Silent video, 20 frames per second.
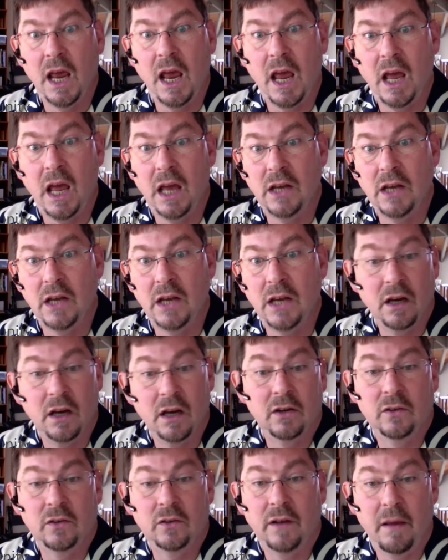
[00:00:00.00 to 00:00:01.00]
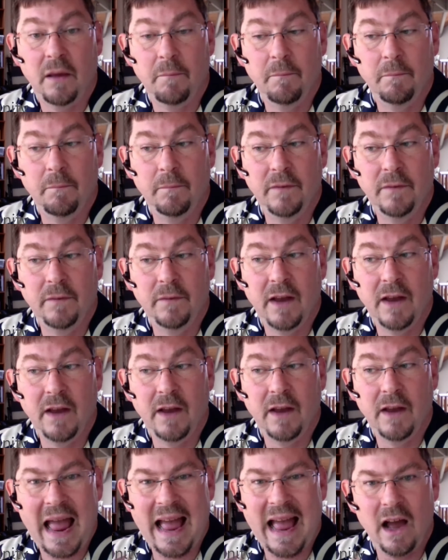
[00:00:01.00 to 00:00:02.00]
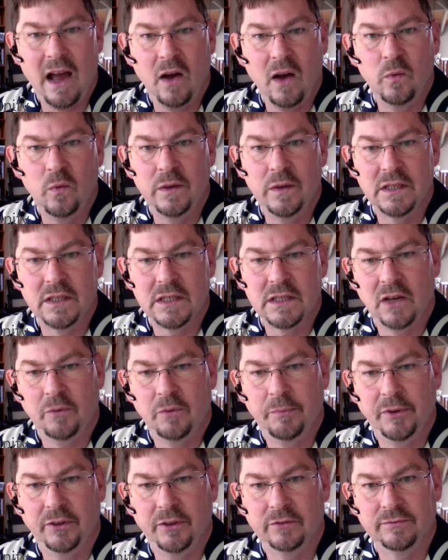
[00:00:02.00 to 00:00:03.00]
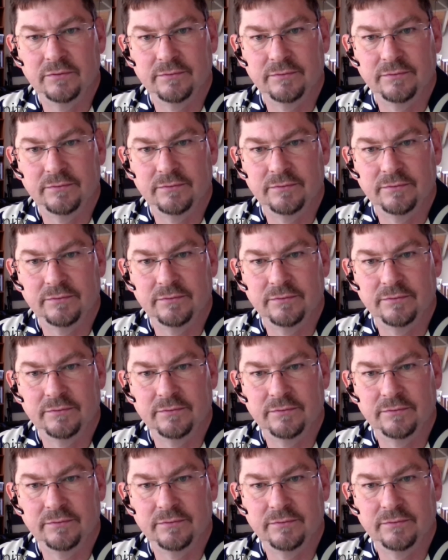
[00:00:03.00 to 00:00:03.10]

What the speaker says: And now, how would this help you?